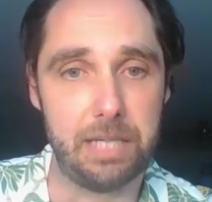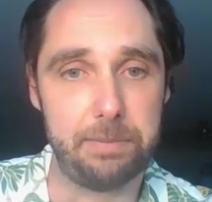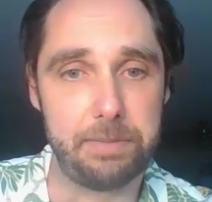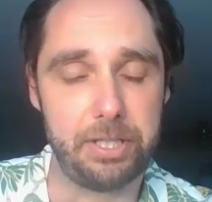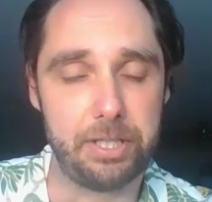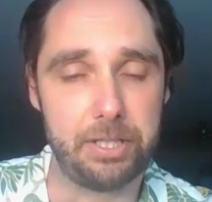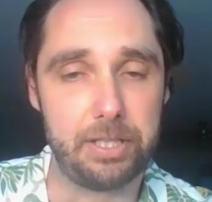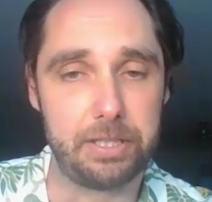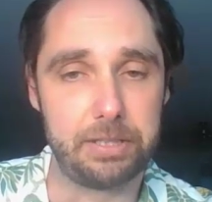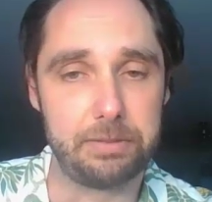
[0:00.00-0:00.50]

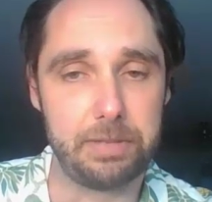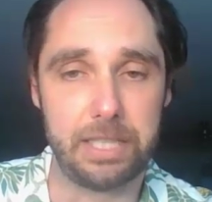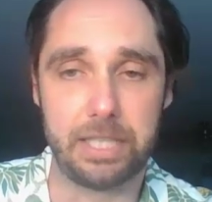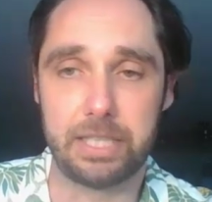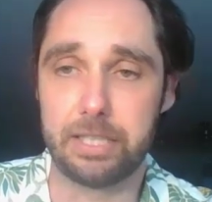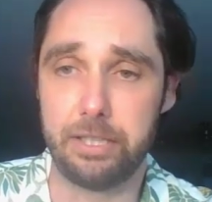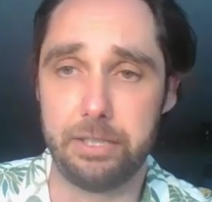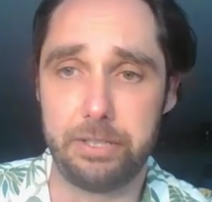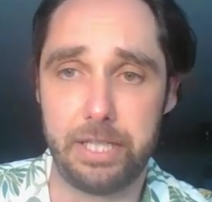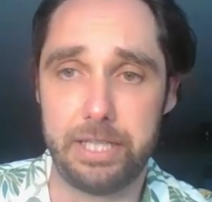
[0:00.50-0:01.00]
you're
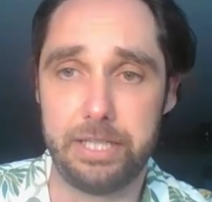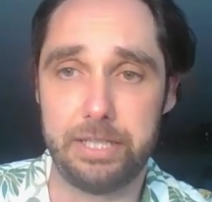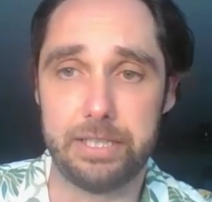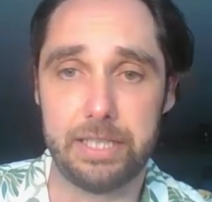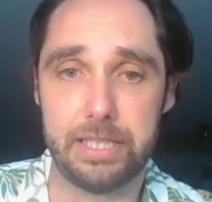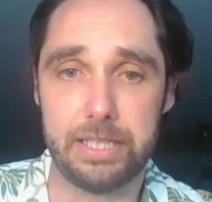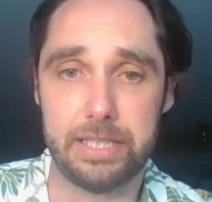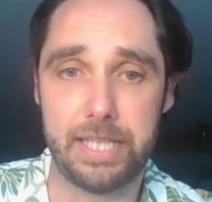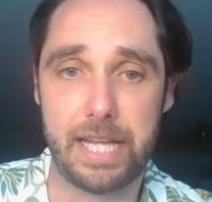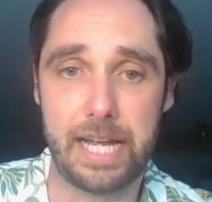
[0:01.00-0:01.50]
including
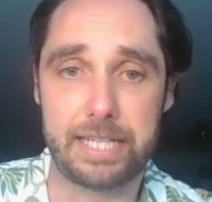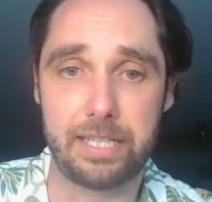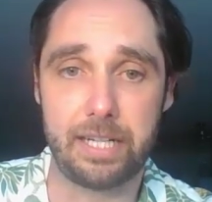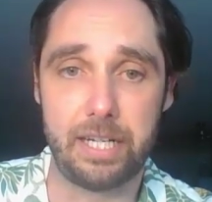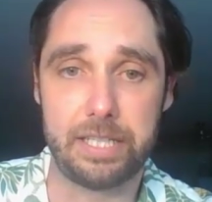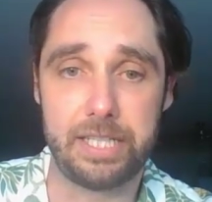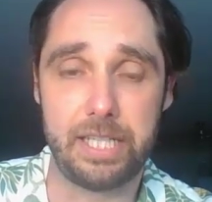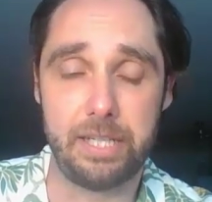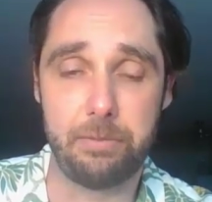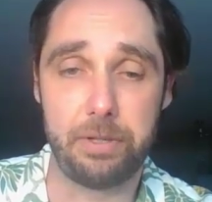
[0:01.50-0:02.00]
that
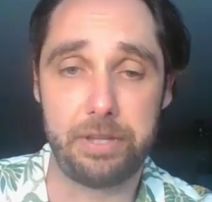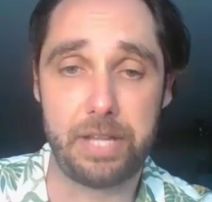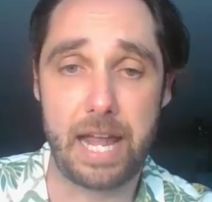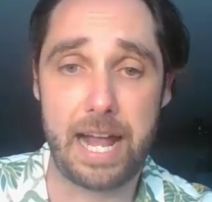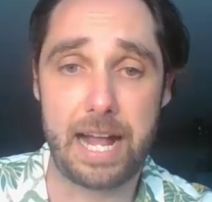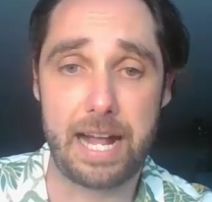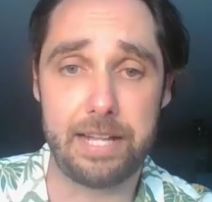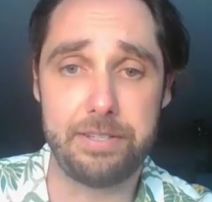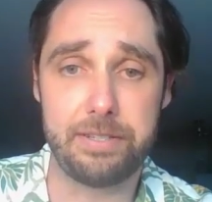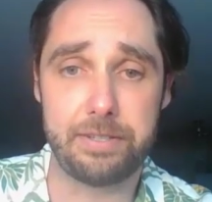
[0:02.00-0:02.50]
content with
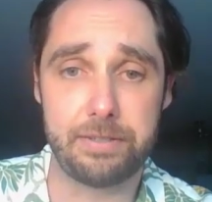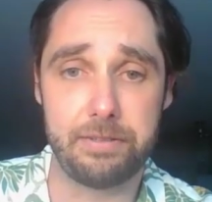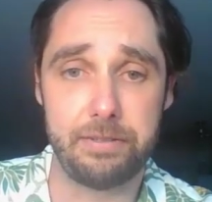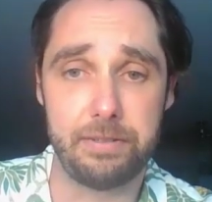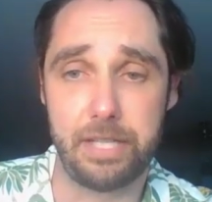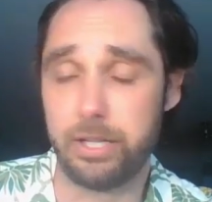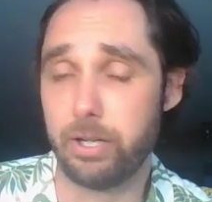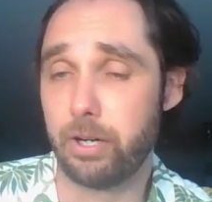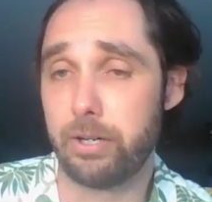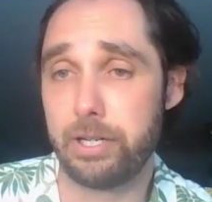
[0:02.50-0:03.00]
ads
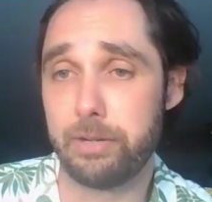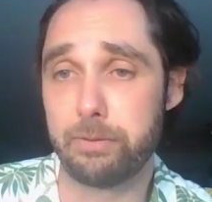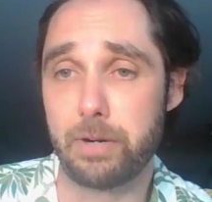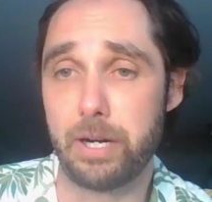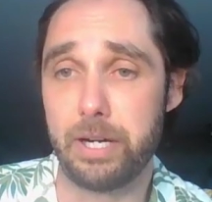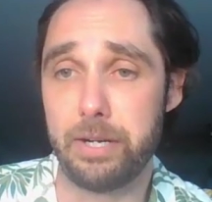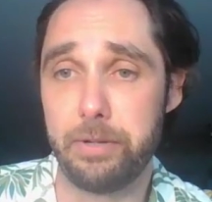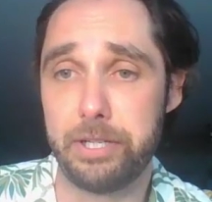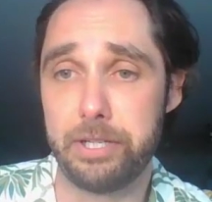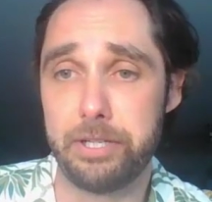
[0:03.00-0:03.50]
that you're already
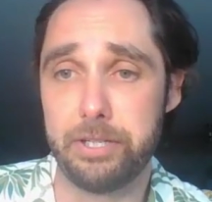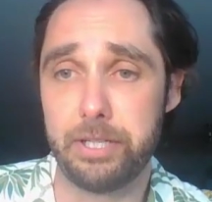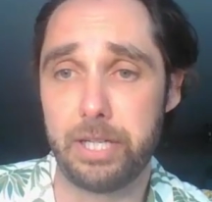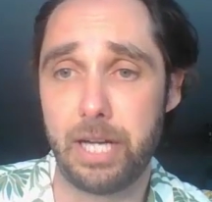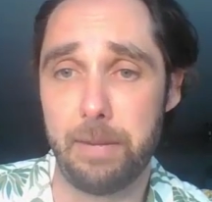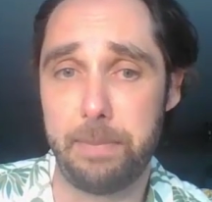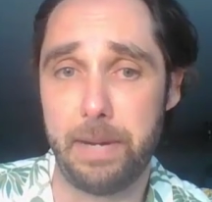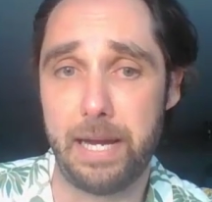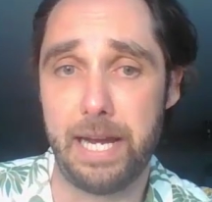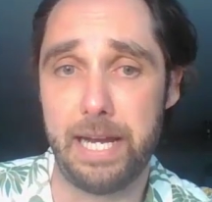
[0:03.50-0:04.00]
running within your
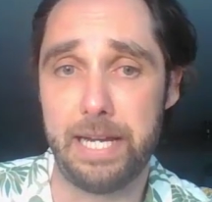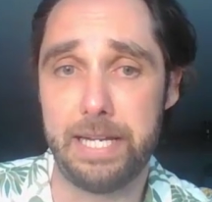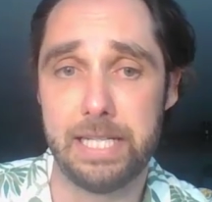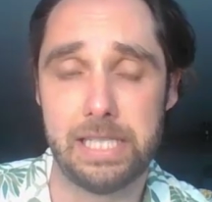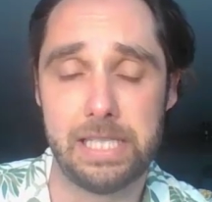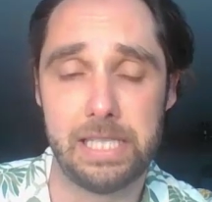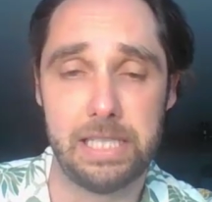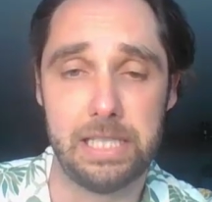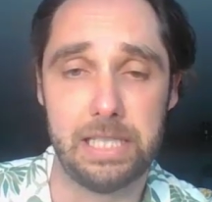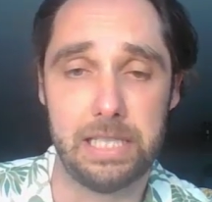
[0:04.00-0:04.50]
campaign,
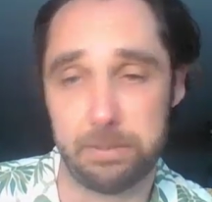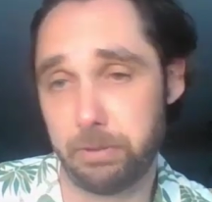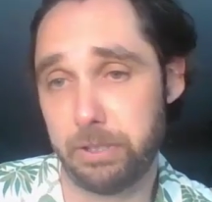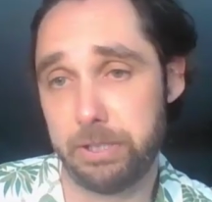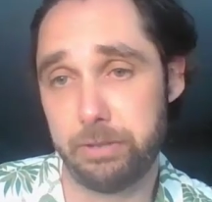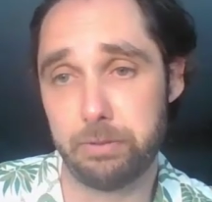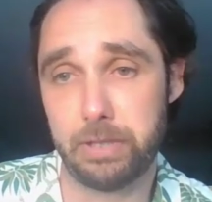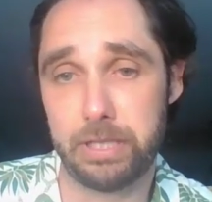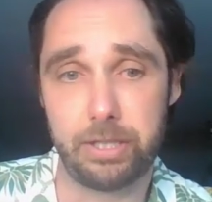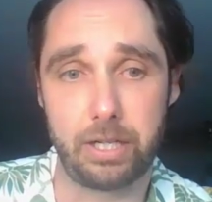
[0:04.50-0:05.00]

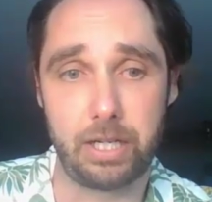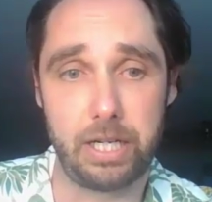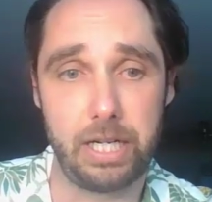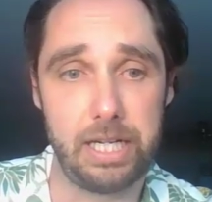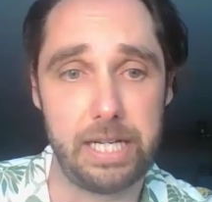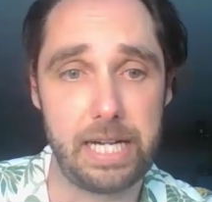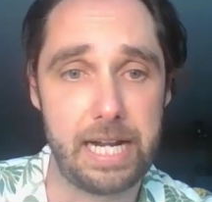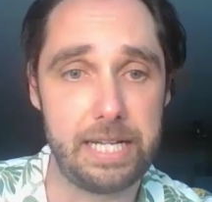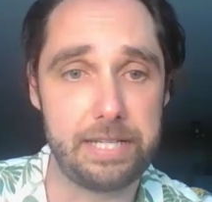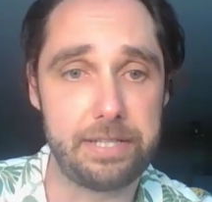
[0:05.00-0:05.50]

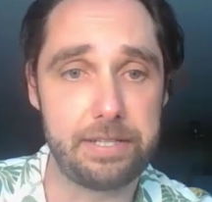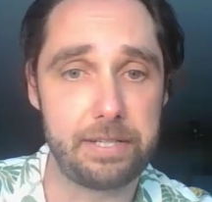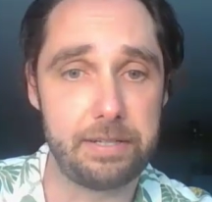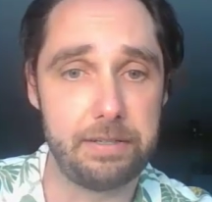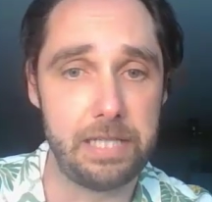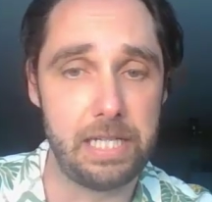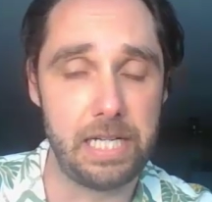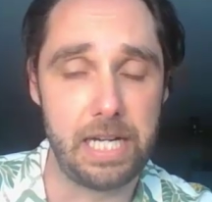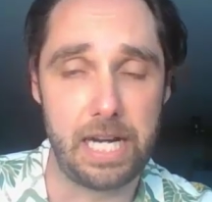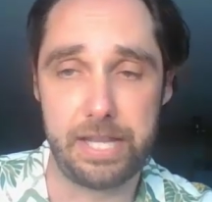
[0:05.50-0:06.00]
retargeting ads,
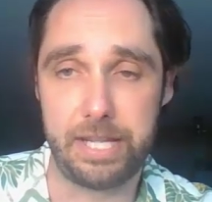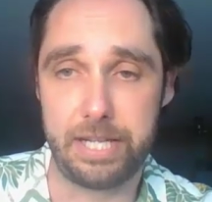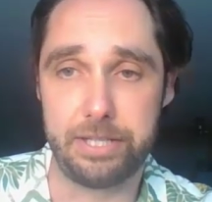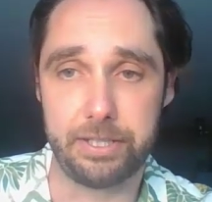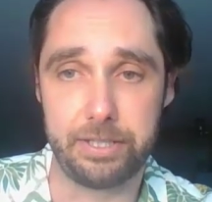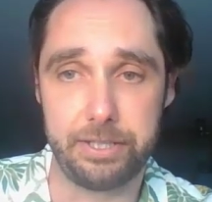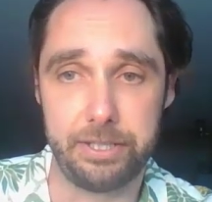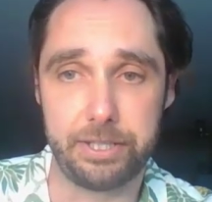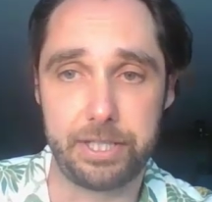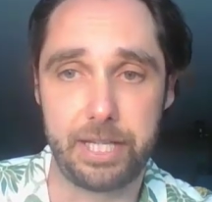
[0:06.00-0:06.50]
and then
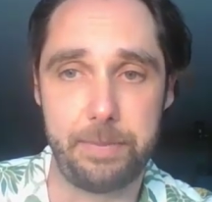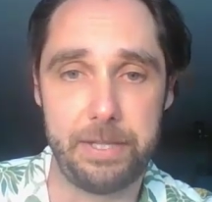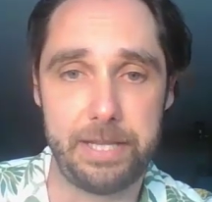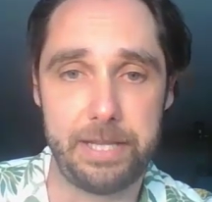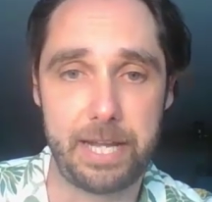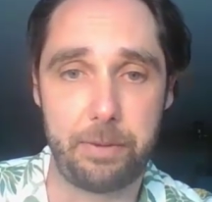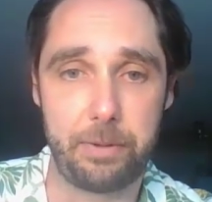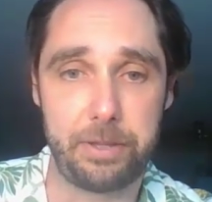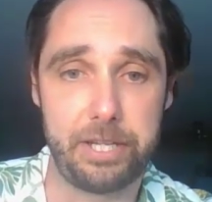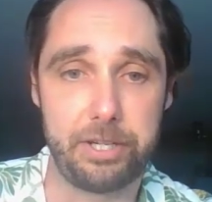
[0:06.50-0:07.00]
you're keeping
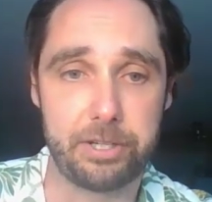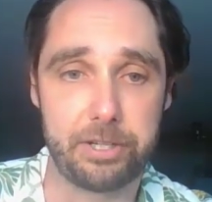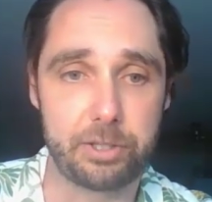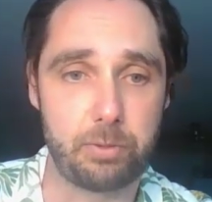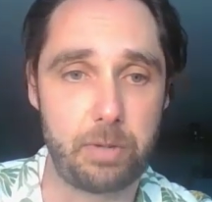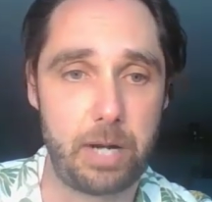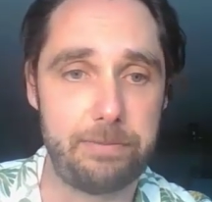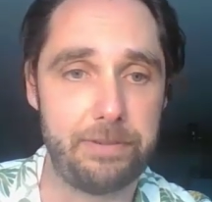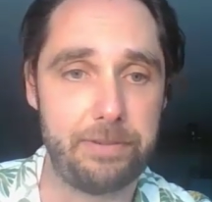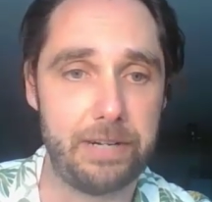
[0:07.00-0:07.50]
that within your
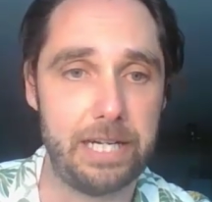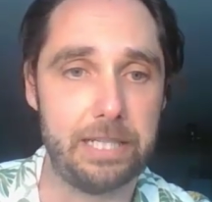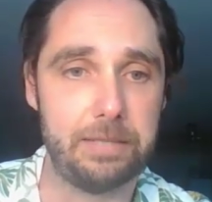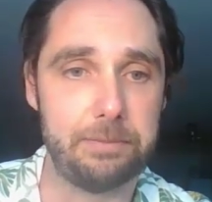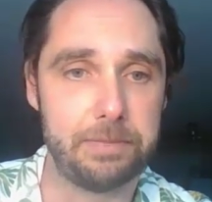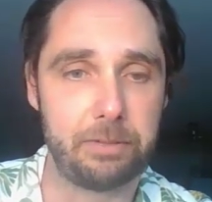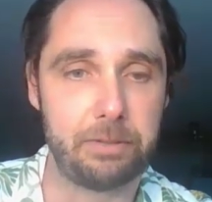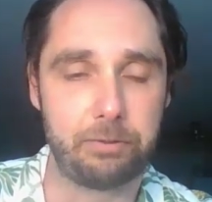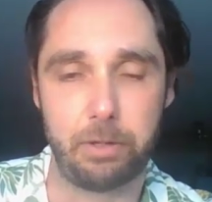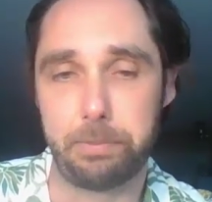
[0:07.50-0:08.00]
swipe file.
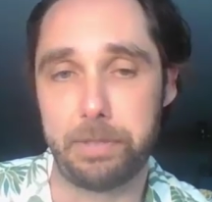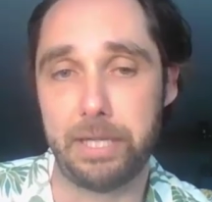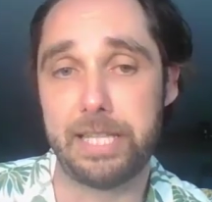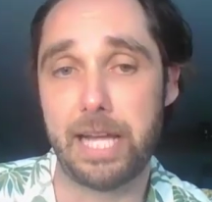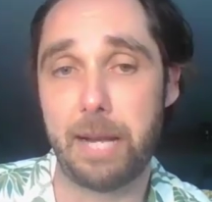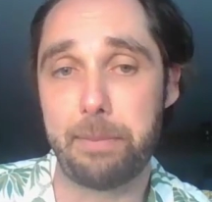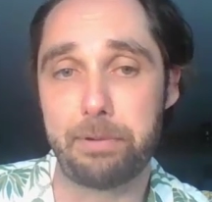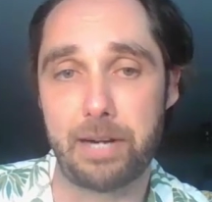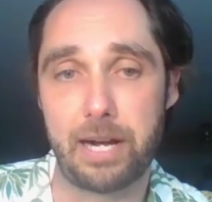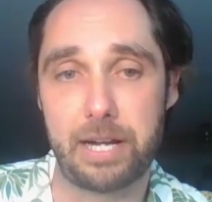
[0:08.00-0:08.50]
Repeat
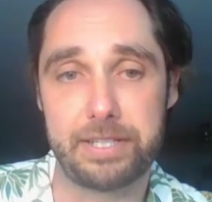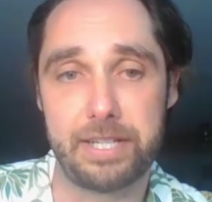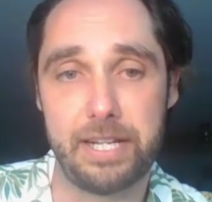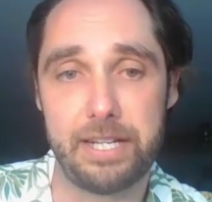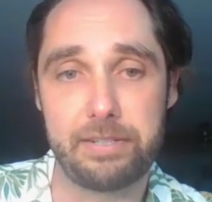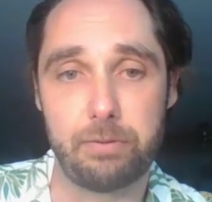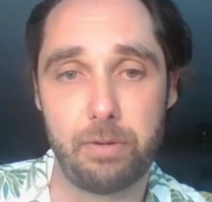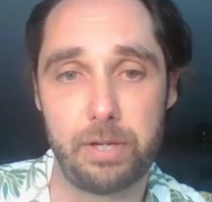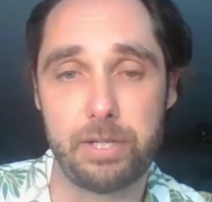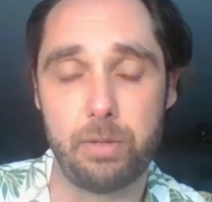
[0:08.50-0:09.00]
that
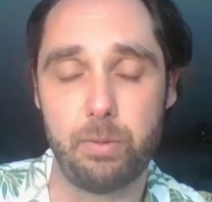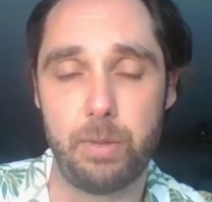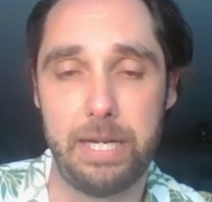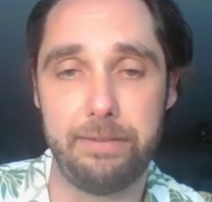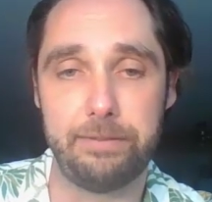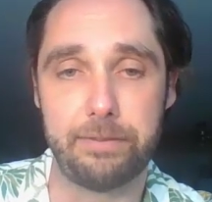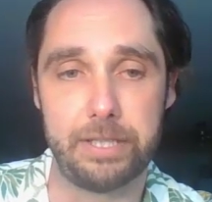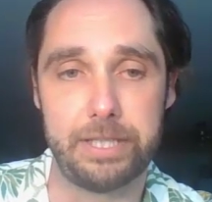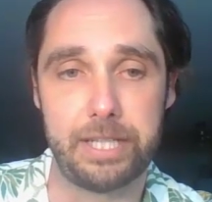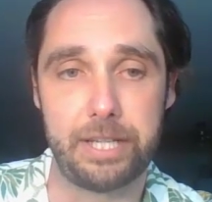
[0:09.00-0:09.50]
process once a
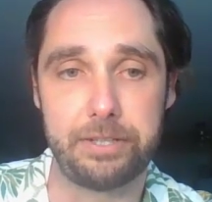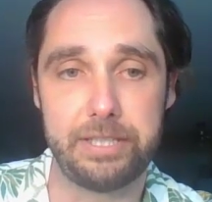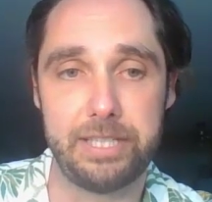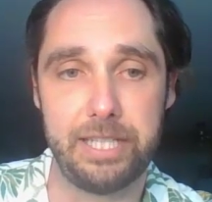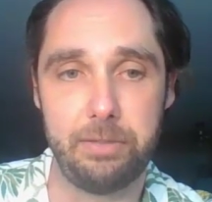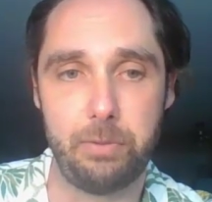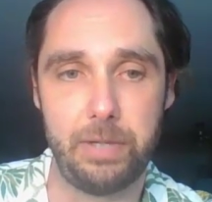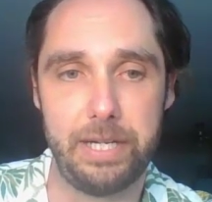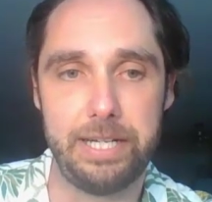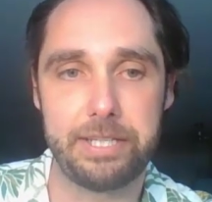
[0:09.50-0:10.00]
week for another
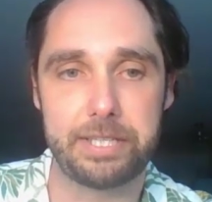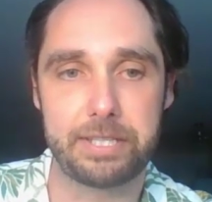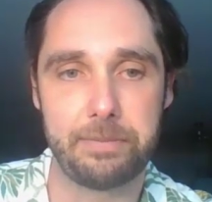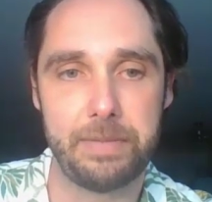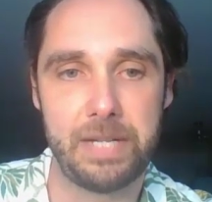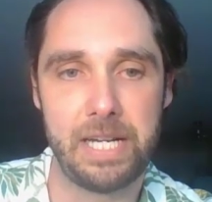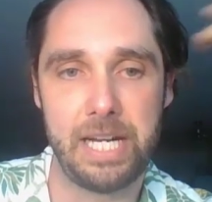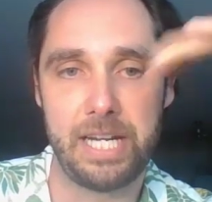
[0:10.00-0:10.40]
10 weeks.